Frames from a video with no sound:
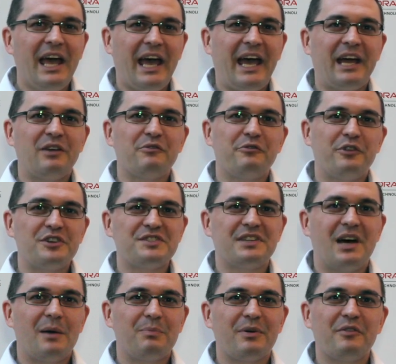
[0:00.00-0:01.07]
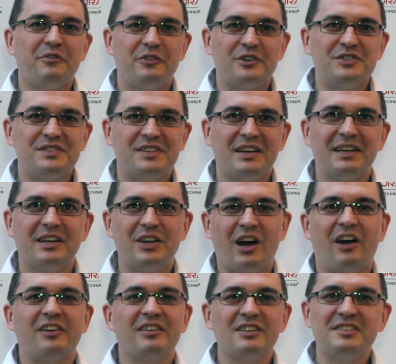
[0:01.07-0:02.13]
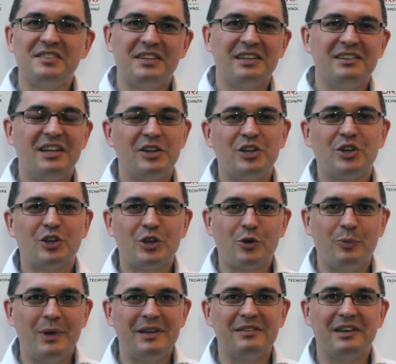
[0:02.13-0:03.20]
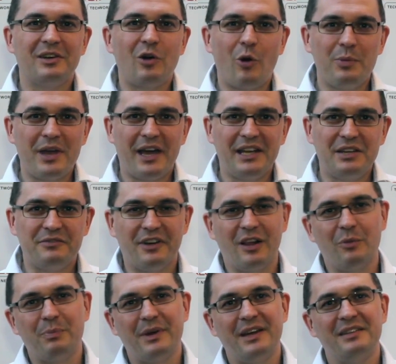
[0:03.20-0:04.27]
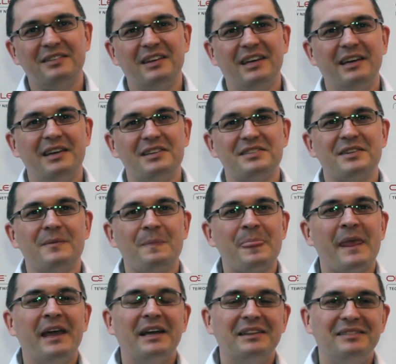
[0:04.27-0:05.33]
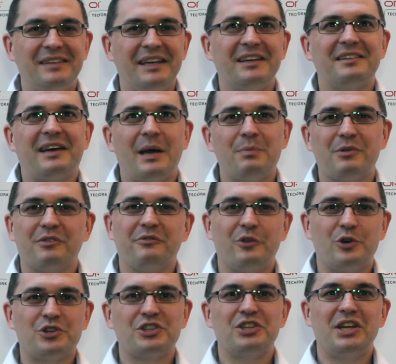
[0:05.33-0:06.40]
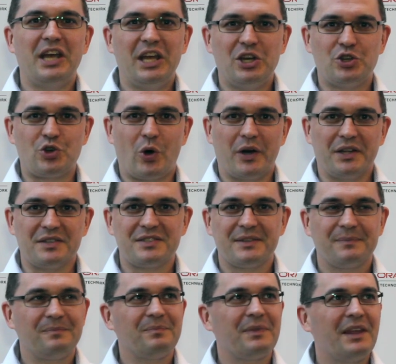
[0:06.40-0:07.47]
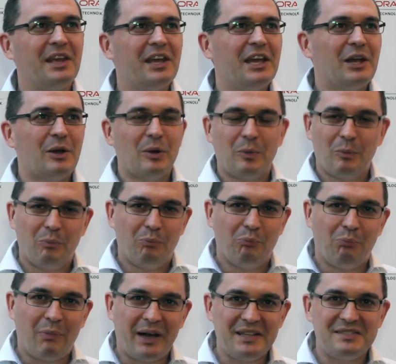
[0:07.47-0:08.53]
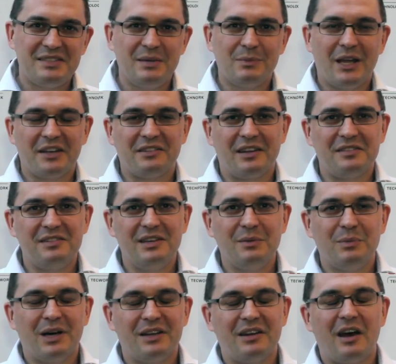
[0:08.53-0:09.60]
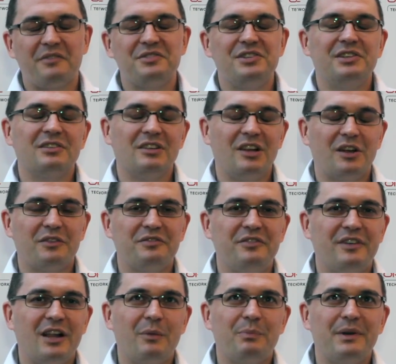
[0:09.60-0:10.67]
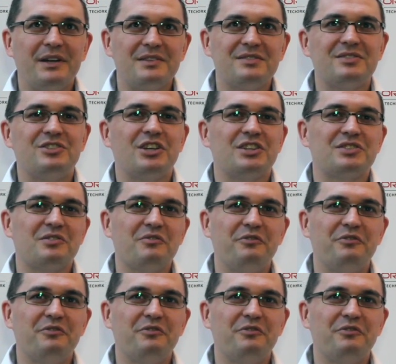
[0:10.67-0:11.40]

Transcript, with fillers: And first up, first cardinal sin that you can commit in OBI development is data type conversion in joins. Might seem like nothing, but I've seen a lot of developments just